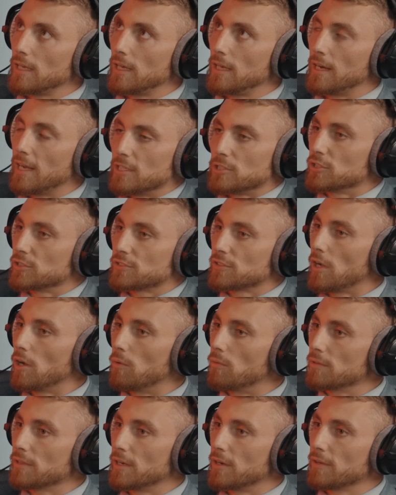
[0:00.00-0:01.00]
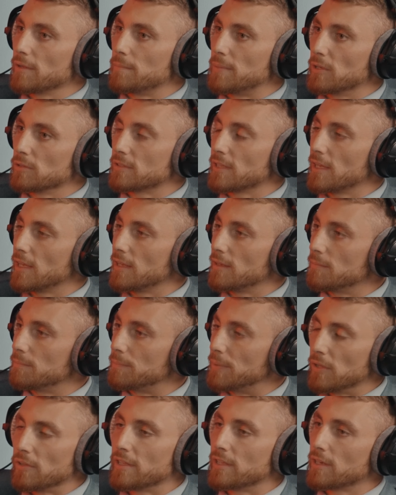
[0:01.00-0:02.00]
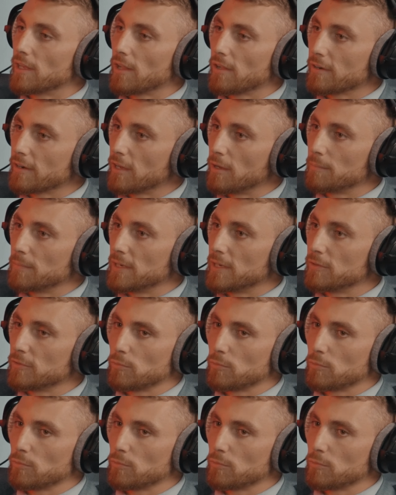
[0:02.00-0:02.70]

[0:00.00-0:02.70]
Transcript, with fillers: and I just saw, you know, he built a billion dollar company.